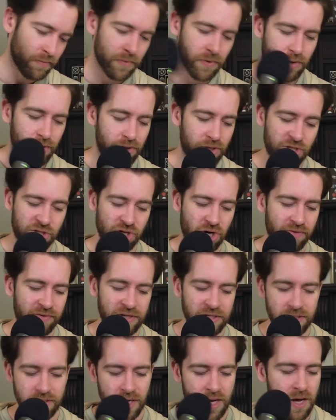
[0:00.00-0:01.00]
The
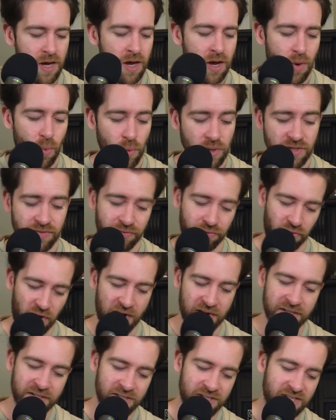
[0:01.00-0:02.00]
servant was
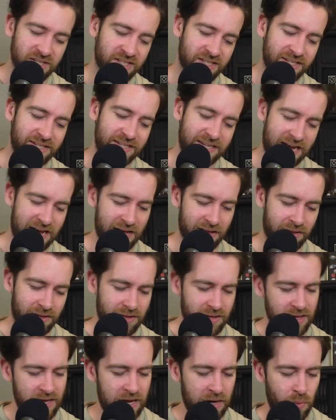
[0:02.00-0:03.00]
frightened to
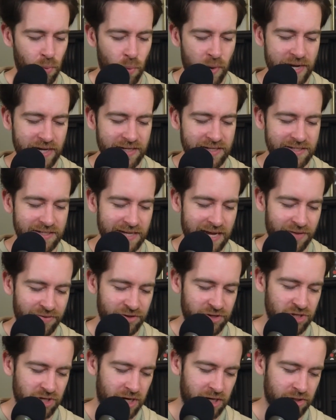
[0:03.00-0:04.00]
death and winked at
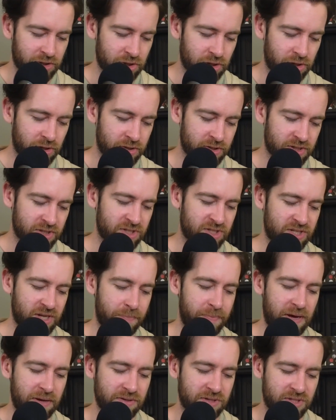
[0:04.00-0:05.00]
the doctor to
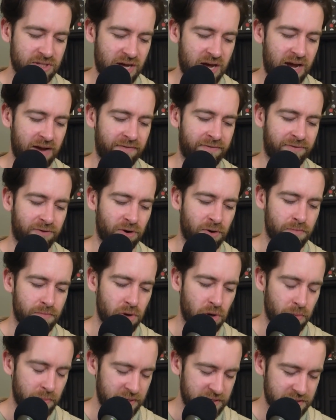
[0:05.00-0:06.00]
step outside for a
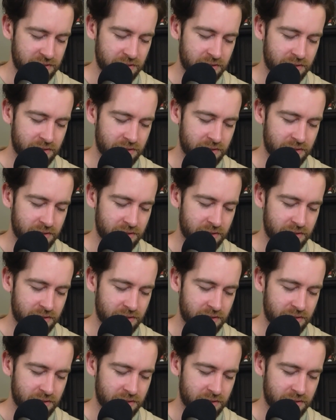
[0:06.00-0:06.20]
moment.